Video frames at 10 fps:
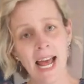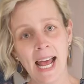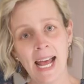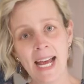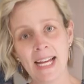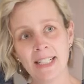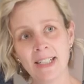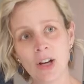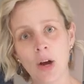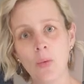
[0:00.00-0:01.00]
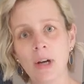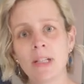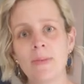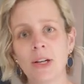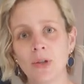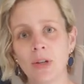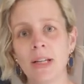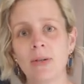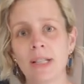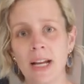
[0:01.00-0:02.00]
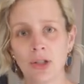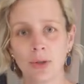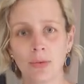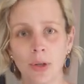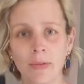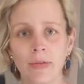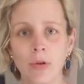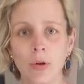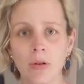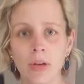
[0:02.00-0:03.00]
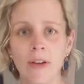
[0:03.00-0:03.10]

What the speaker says: and I wanted to make sure that there was extra room for